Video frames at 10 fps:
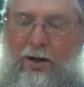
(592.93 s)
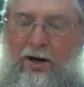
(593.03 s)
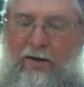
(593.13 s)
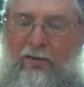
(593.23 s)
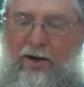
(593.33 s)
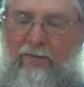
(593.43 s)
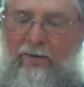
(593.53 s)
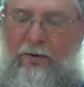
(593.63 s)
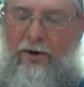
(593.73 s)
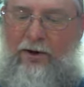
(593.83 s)
And I will make
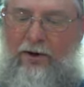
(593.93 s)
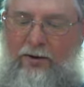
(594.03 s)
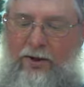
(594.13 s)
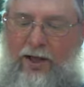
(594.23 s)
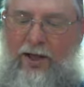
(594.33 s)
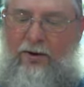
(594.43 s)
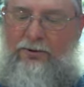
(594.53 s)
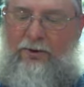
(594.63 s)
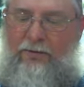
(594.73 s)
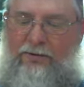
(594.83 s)
void the
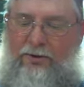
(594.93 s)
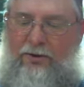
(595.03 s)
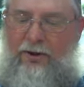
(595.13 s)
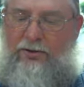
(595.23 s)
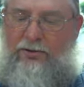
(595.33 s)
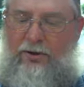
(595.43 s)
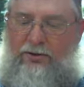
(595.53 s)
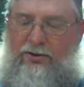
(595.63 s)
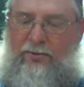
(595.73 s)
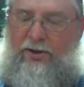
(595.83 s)
counsel of Judah and
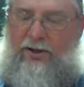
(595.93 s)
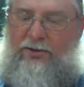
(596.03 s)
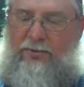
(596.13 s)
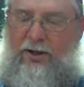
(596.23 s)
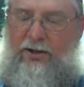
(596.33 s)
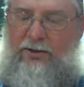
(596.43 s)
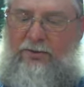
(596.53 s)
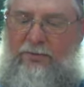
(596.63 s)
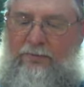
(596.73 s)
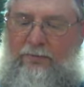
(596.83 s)
Jerusalem in this
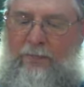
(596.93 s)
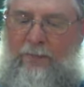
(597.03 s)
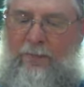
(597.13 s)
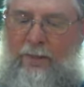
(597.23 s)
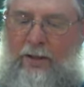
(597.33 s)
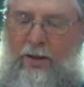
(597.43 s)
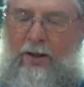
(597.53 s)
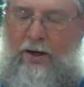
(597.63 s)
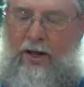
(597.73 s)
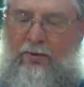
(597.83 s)
place.
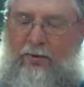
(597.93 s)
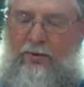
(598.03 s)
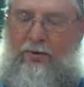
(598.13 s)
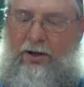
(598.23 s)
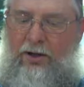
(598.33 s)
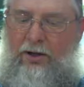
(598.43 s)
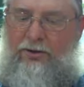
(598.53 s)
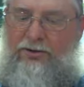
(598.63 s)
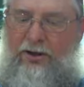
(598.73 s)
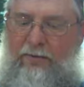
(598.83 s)
and I will
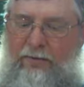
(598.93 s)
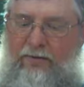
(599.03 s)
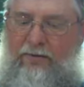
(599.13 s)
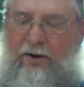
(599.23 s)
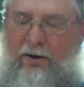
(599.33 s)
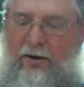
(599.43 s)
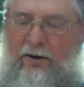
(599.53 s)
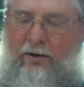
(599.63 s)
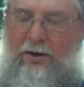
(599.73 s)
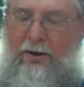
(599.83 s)
cause them to
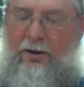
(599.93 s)
fall